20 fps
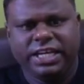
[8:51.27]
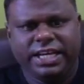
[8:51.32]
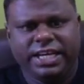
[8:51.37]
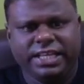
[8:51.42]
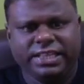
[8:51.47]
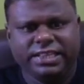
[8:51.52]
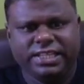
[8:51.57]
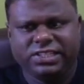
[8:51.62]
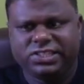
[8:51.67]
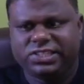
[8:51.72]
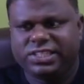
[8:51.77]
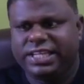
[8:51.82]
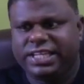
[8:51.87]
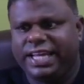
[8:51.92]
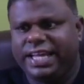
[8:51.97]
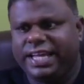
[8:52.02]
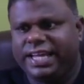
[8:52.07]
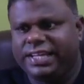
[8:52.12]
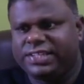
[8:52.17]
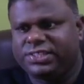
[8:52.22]
In this
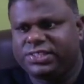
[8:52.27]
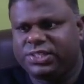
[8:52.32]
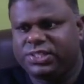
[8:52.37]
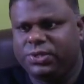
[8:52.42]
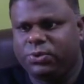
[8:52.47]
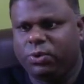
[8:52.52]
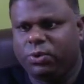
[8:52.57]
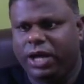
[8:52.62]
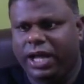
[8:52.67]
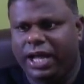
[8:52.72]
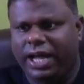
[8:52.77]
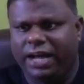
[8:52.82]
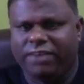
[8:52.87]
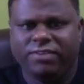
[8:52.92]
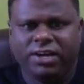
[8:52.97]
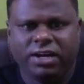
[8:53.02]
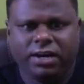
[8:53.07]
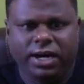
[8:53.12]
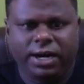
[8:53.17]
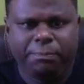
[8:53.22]
case, you
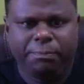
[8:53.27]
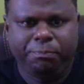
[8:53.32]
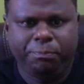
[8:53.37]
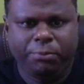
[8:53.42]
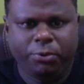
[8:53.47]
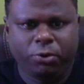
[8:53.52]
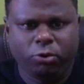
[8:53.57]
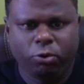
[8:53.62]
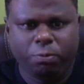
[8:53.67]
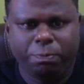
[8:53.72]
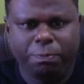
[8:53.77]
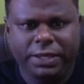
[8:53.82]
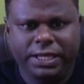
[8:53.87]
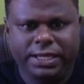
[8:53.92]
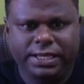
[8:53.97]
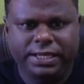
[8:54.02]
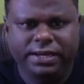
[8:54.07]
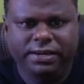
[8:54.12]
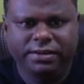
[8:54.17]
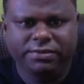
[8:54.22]
have a
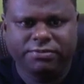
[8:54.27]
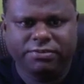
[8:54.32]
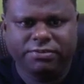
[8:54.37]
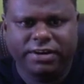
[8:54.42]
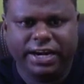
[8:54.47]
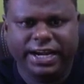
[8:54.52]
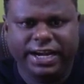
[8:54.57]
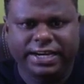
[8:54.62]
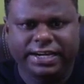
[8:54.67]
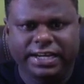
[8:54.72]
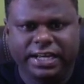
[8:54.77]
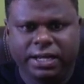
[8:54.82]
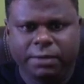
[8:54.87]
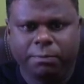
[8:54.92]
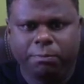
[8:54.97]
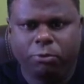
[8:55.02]
propene, right?